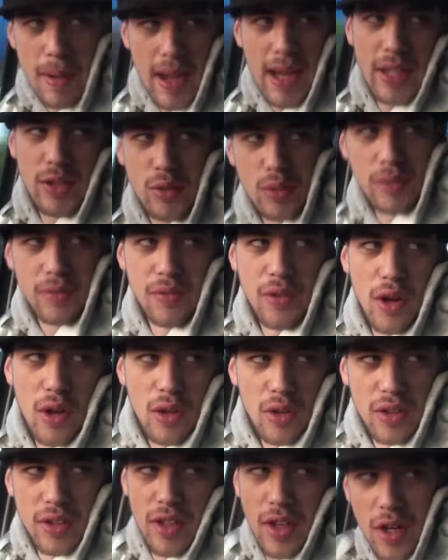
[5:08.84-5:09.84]
bags were
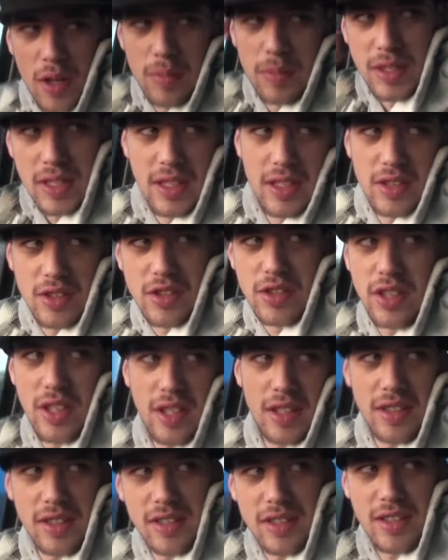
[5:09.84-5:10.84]
falling on me and shit.
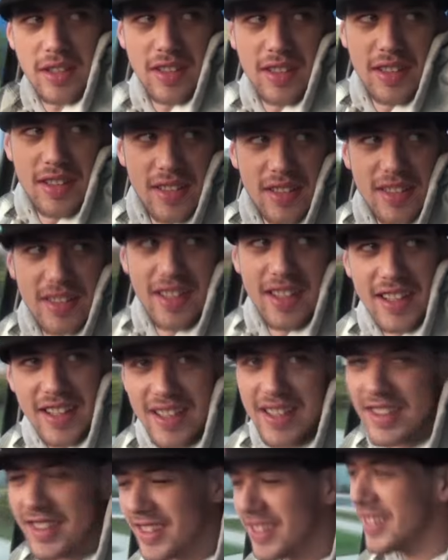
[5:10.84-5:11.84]
Hey,
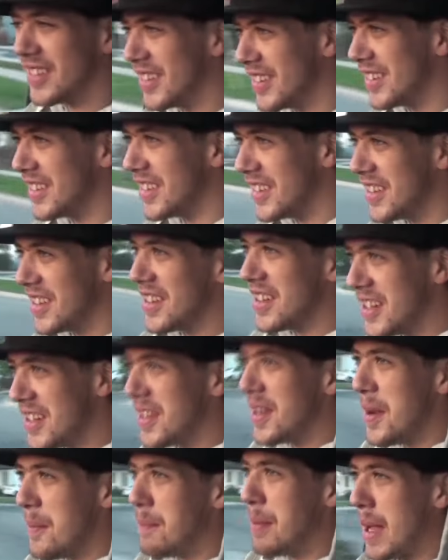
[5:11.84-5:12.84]

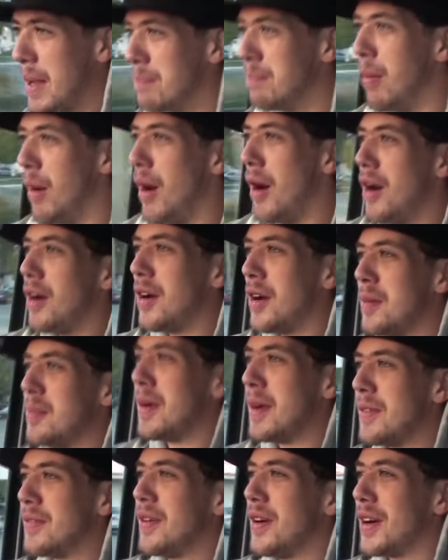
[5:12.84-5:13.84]
big bong on
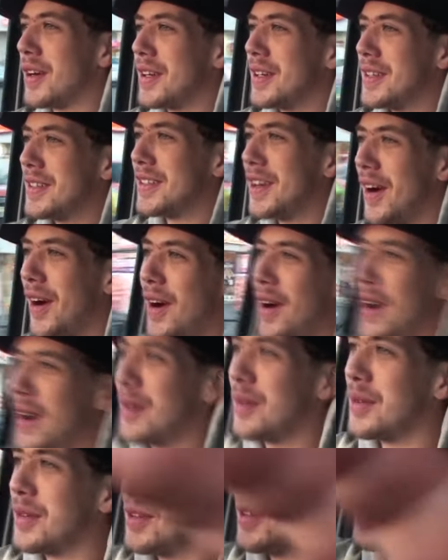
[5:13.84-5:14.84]
my fucking
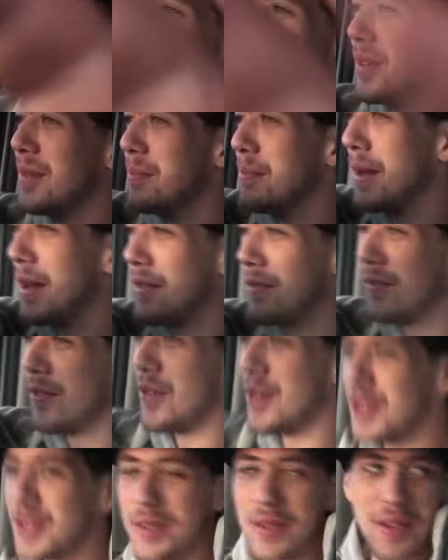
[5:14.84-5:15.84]
car with a big
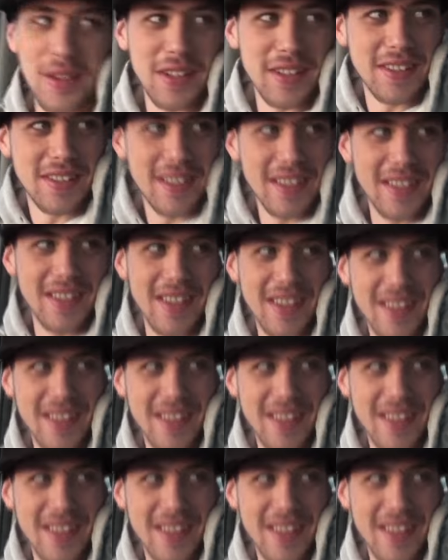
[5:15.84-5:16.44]
420 thing